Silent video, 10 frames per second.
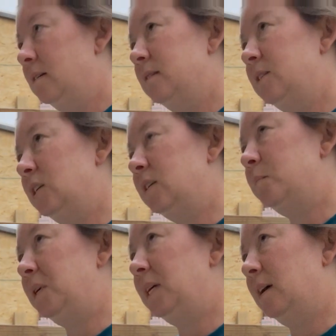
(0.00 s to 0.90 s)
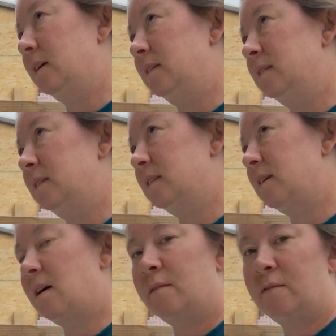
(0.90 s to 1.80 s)
just because
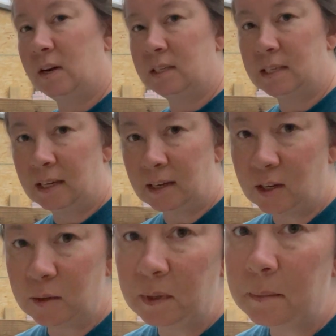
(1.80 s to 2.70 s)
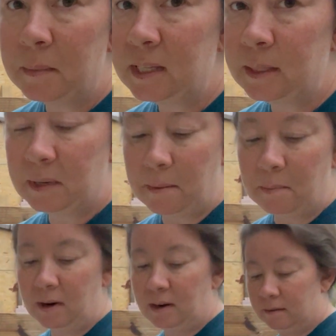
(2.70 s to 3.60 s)
our frost date could be
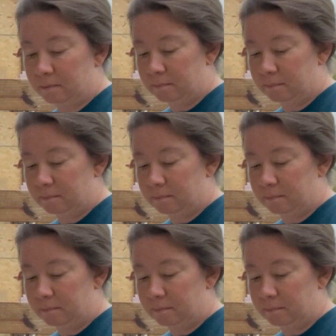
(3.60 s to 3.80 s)
mid-September.